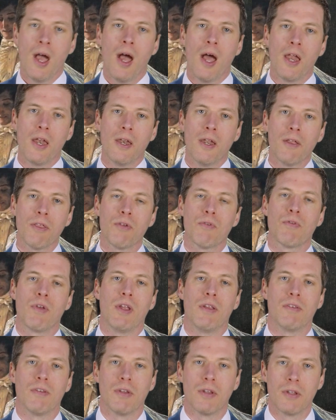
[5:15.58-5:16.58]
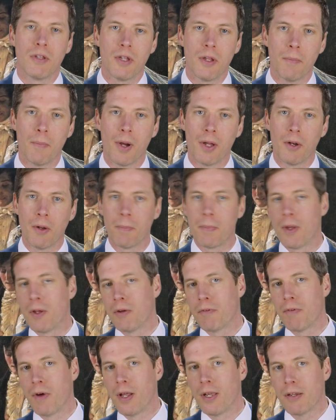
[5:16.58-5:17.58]
Another reason you might not be able
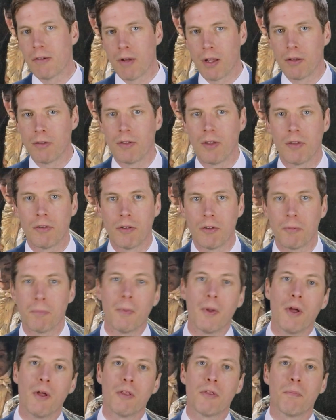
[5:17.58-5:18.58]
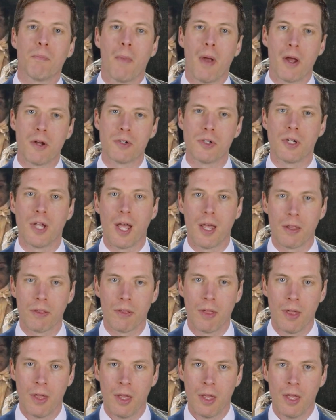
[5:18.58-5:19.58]
to find your ancestors' birth, marriage, or death
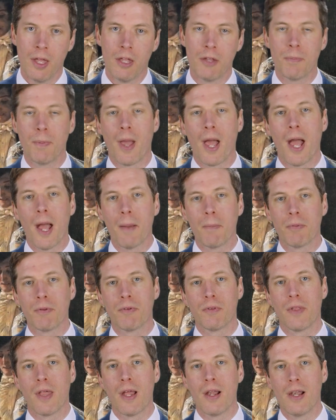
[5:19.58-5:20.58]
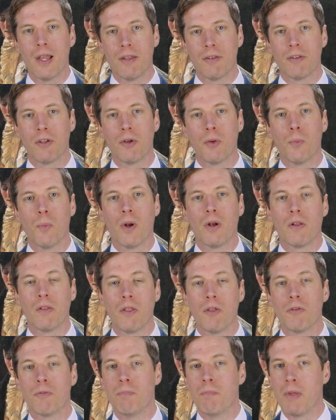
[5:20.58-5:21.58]
is perhaps they're listed on one of
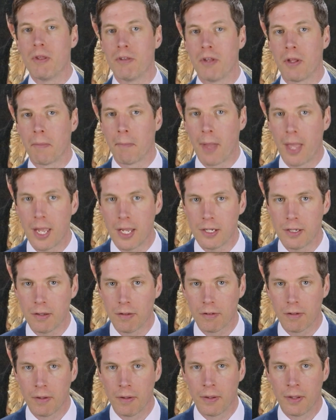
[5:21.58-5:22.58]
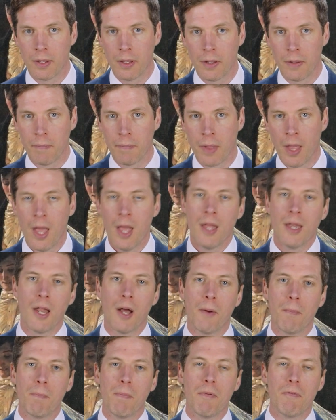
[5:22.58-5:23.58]
those missing pages.
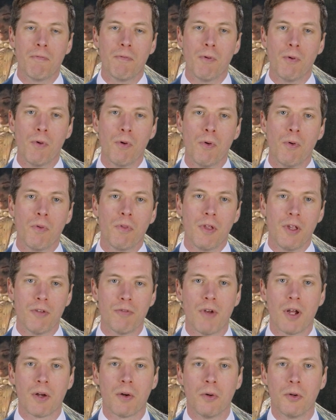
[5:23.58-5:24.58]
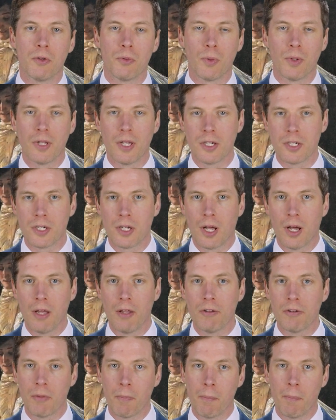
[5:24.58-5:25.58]
Now, before these records were
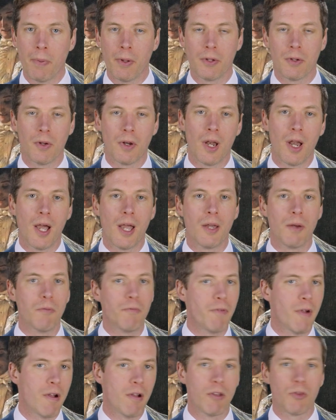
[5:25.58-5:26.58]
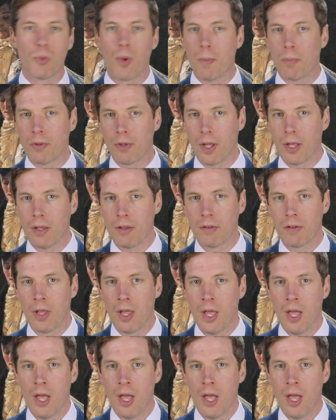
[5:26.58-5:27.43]
digitized and put online on various websites,